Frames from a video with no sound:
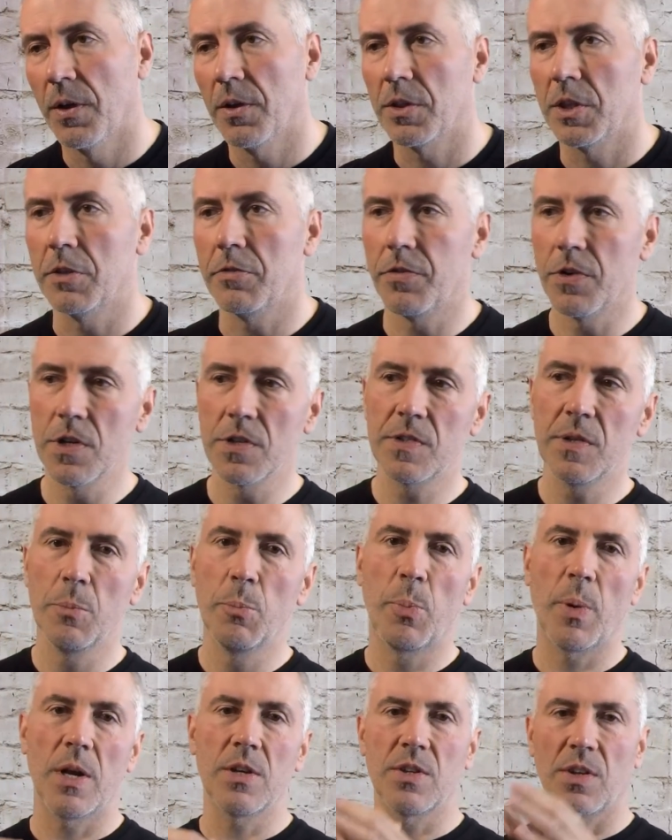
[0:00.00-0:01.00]
The first
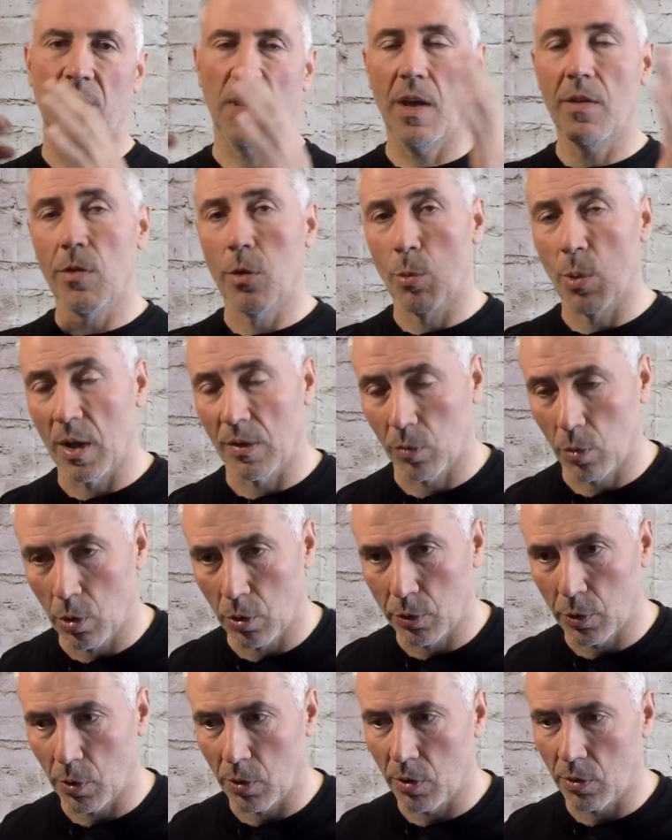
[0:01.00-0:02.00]
impression everyone
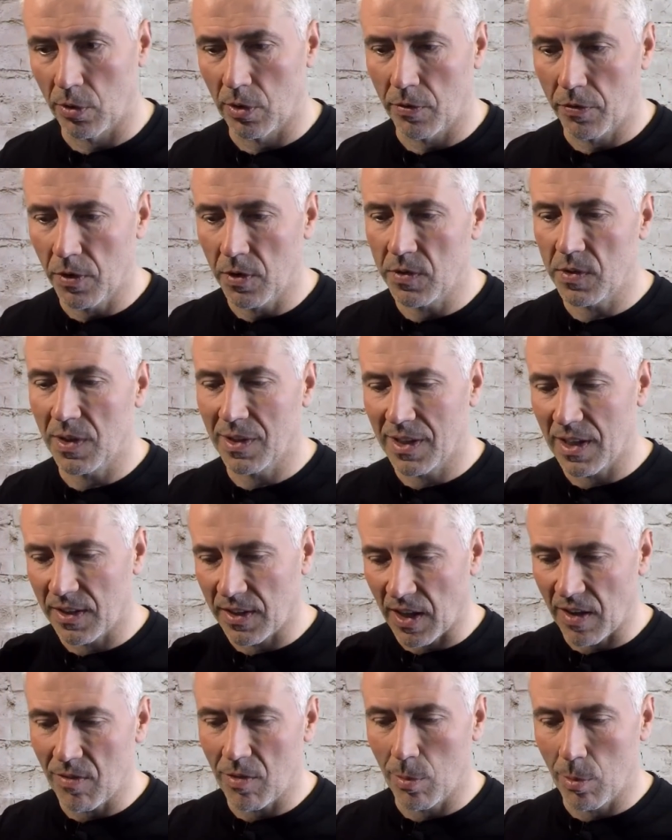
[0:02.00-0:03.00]
got, or the first thing
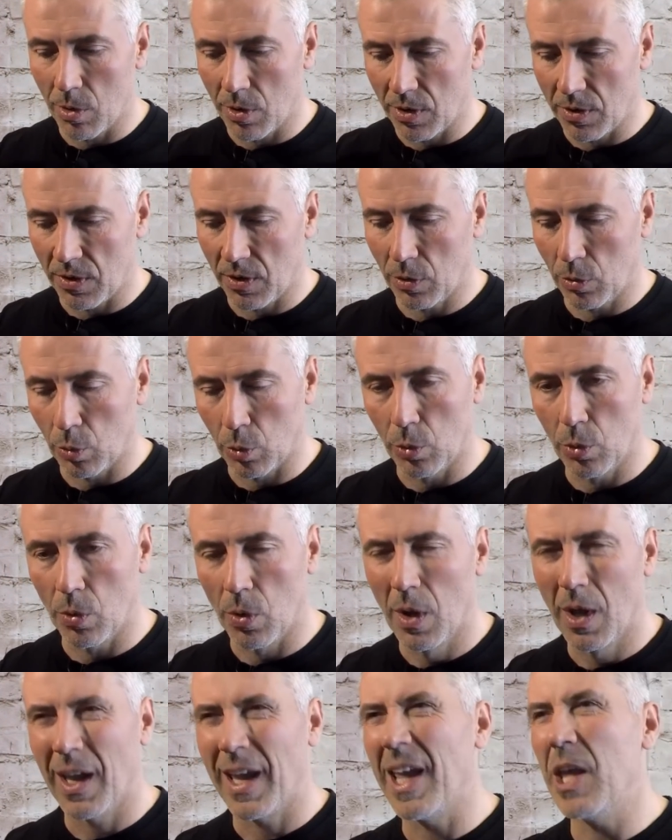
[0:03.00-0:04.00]
that everybody thinks to do,
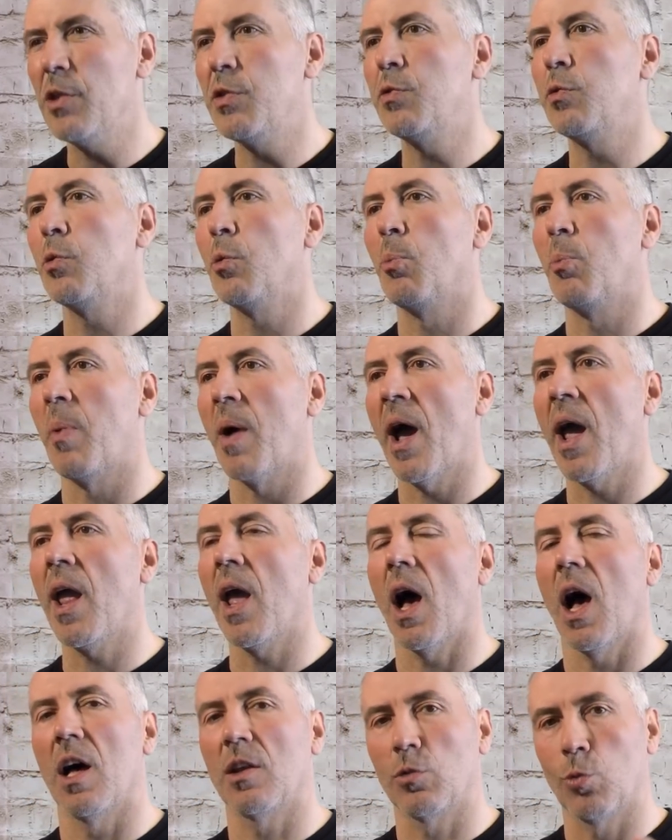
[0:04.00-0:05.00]
is to buy
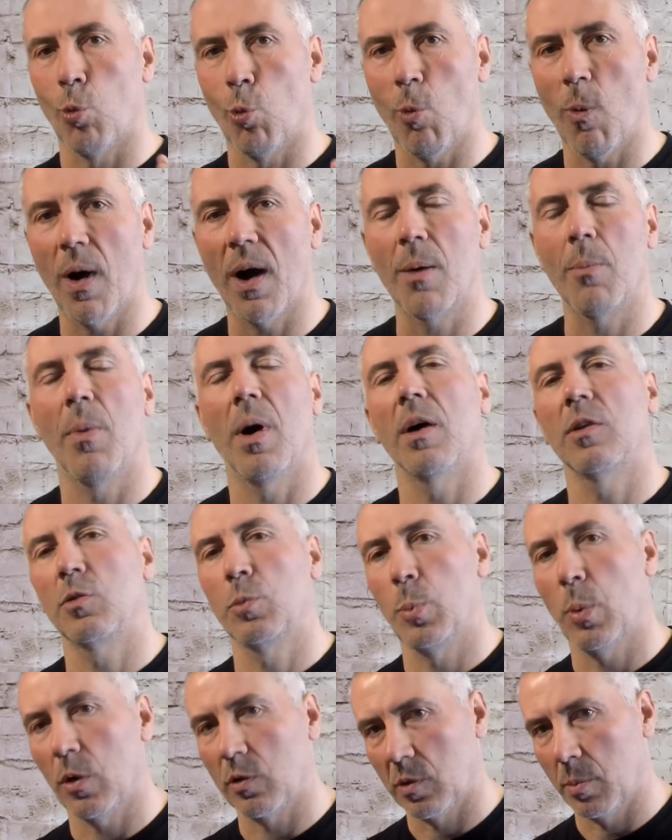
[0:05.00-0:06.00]
as warm as
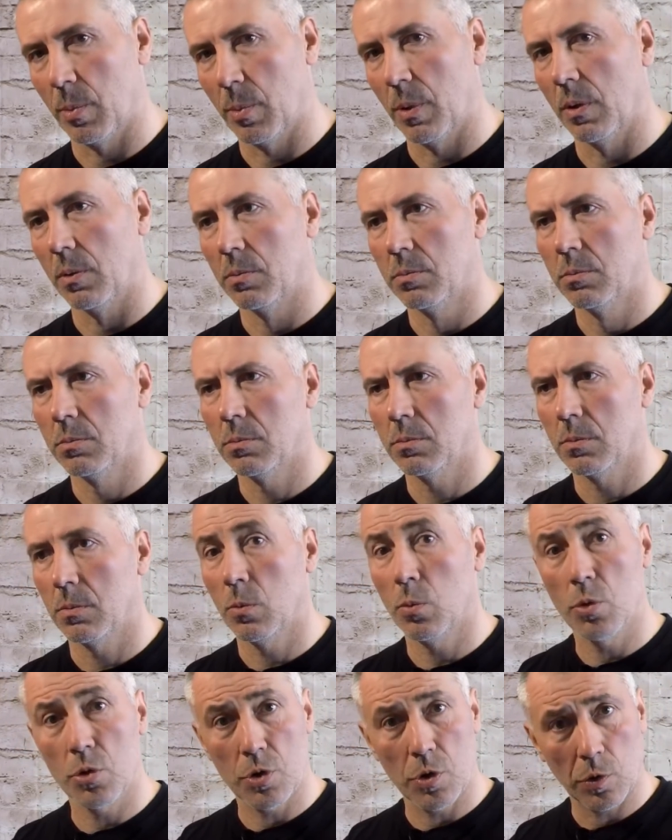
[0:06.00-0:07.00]
possible,
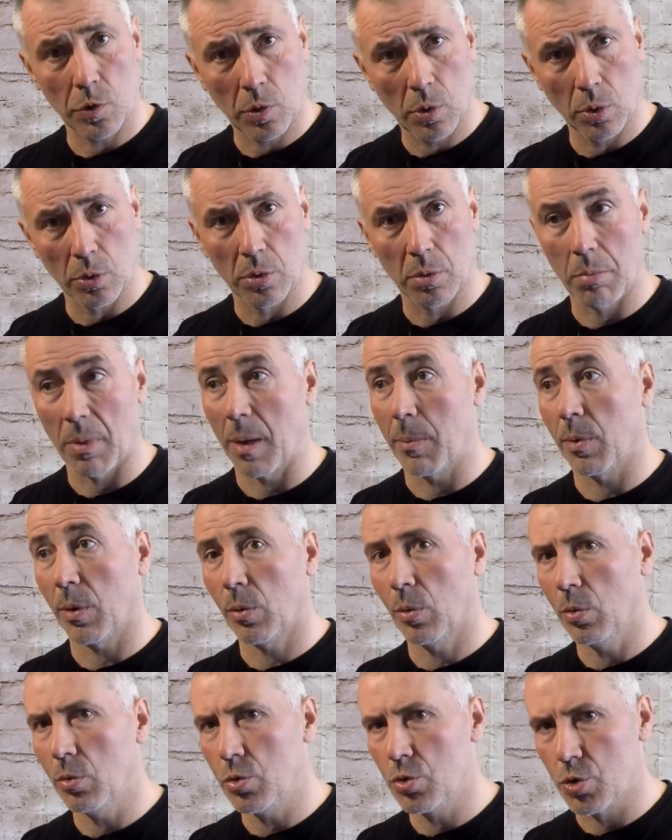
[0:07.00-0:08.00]
which is good, maybe a
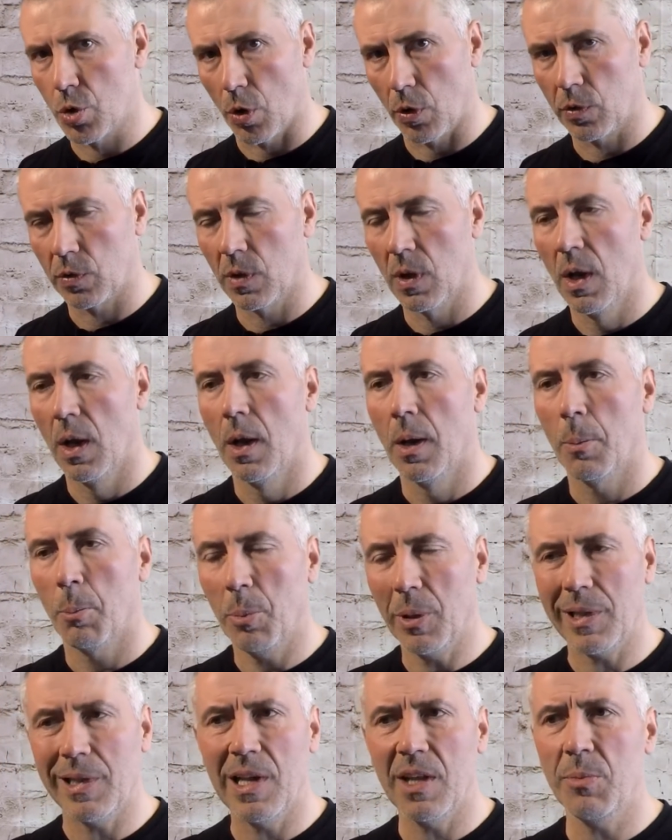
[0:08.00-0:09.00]
good choice.
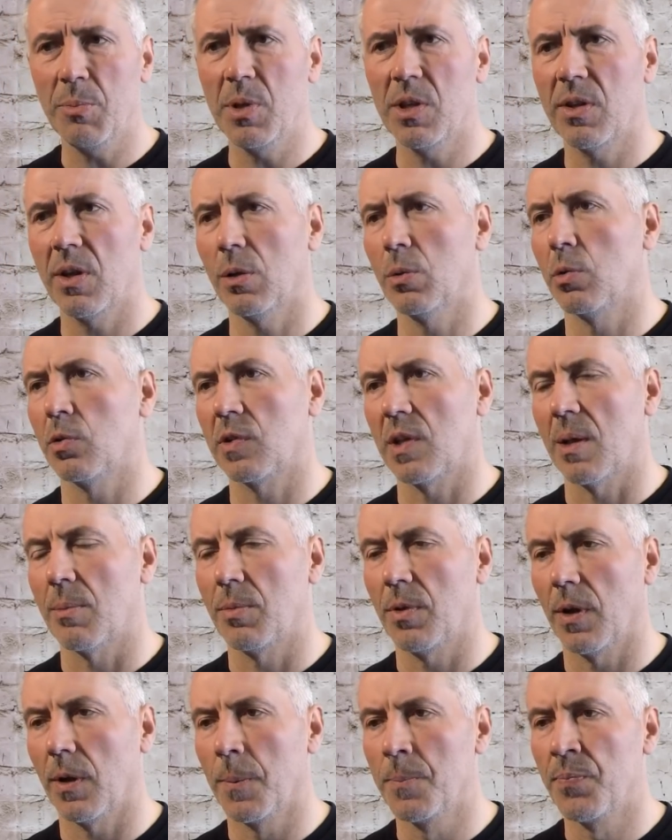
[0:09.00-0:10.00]
But let me tell you
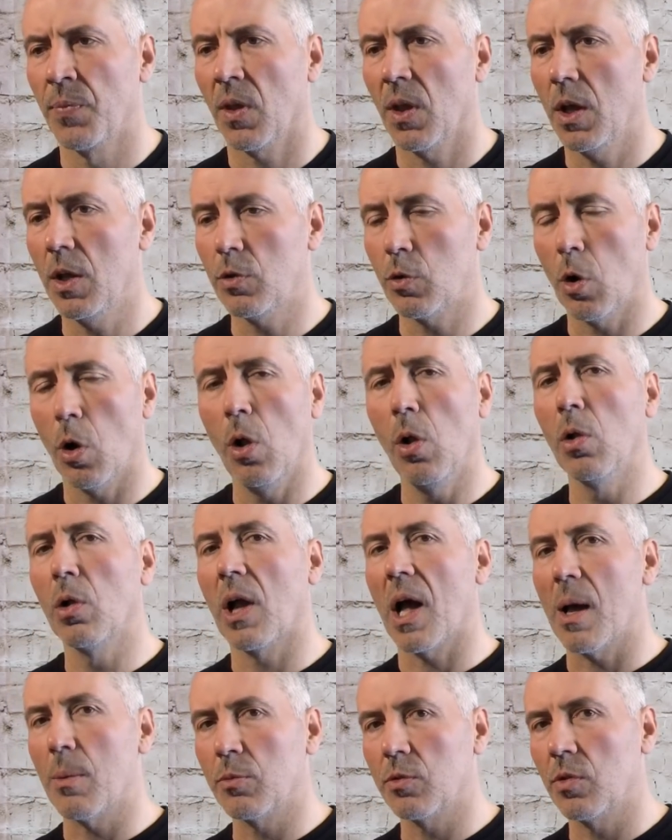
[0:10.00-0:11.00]
something, it all
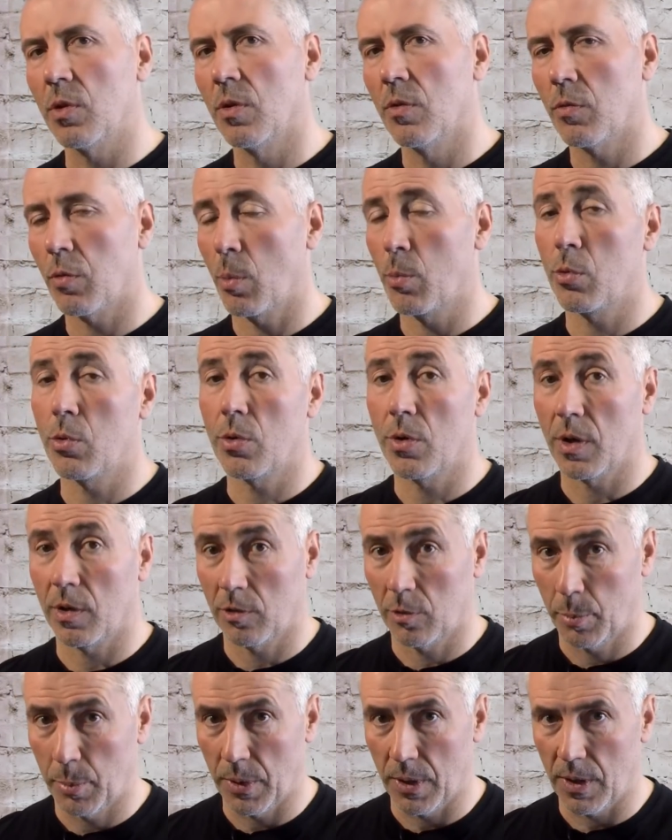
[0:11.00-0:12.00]
comes from your
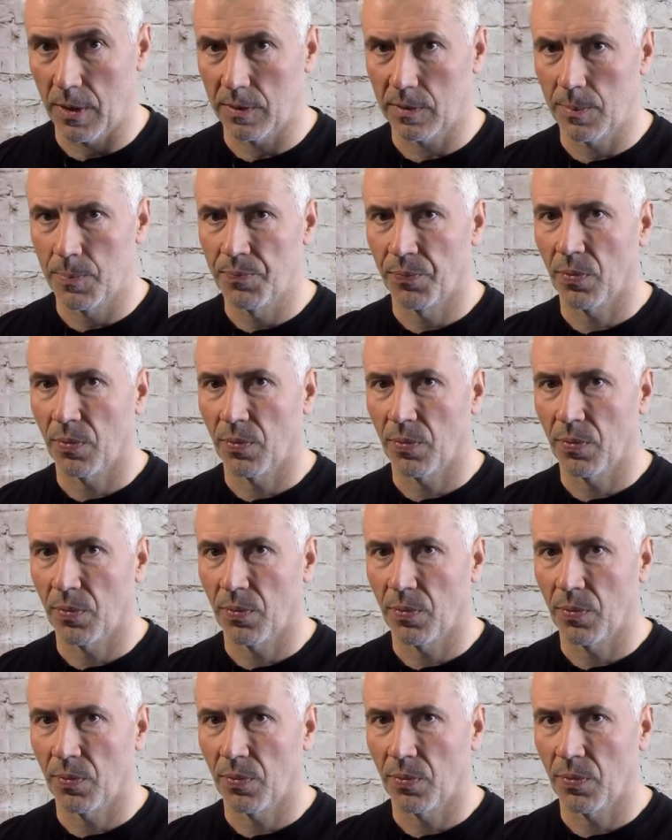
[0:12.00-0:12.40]
experience.